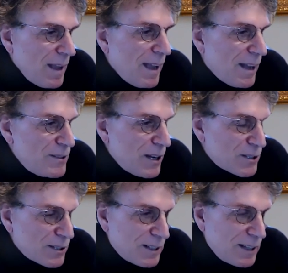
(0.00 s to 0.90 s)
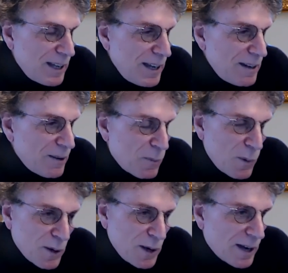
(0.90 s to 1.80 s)
additionally,
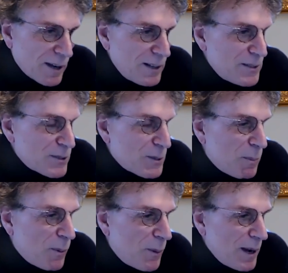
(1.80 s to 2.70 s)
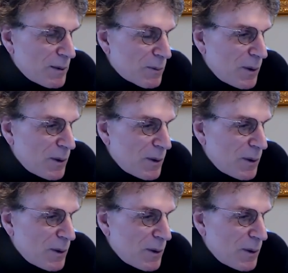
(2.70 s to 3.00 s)
we're not going to disappoint.